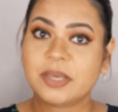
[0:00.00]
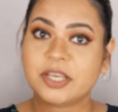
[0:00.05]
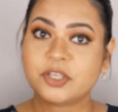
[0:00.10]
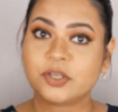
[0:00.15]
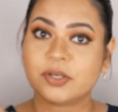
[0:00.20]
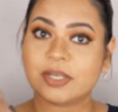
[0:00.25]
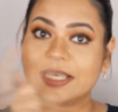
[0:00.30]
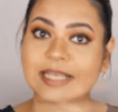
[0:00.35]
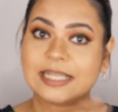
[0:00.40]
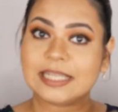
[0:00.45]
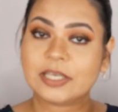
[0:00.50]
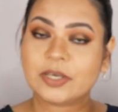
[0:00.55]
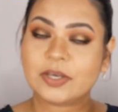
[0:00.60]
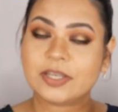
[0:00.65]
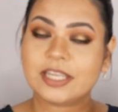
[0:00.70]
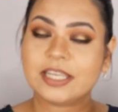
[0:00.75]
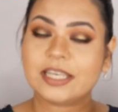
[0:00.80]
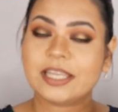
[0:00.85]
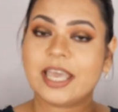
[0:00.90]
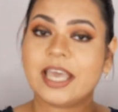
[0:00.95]
Make sure to click
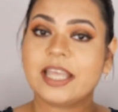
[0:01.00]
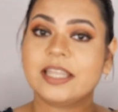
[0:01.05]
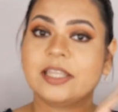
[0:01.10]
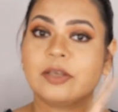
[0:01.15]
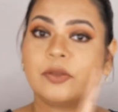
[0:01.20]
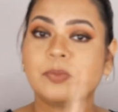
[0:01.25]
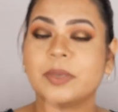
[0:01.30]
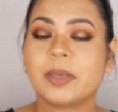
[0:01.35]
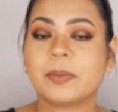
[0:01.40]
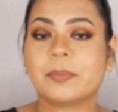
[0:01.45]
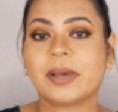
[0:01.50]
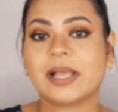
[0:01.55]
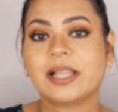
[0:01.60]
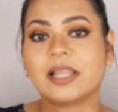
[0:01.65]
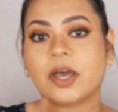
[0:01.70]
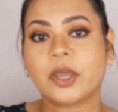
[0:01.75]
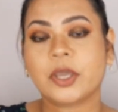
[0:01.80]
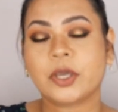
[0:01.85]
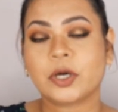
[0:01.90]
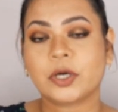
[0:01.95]
on it and there'll be a bell
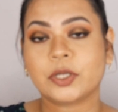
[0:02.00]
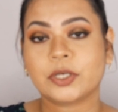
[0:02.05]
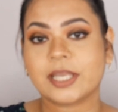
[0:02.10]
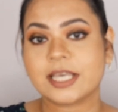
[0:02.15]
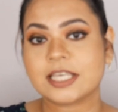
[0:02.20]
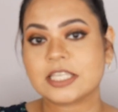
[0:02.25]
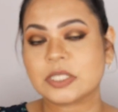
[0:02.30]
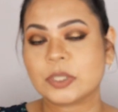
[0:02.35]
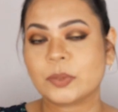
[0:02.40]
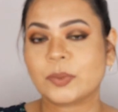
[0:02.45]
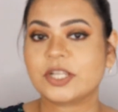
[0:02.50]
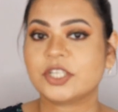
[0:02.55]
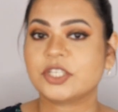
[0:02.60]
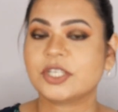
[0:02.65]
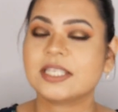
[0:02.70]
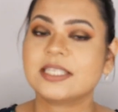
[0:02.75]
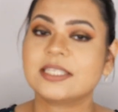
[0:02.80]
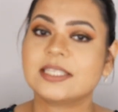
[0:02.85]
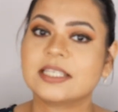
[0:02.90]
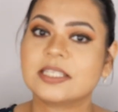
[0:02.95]
icon next to it
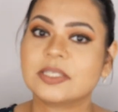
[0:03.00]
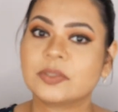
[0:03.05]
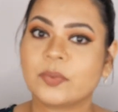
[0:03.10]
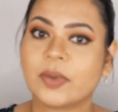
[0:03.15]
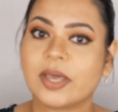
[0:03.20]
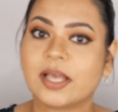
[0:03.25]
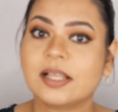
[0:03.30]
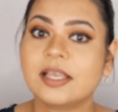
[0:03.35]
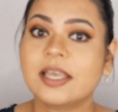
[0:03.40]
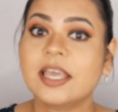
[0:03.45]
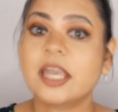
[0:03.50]
just as well.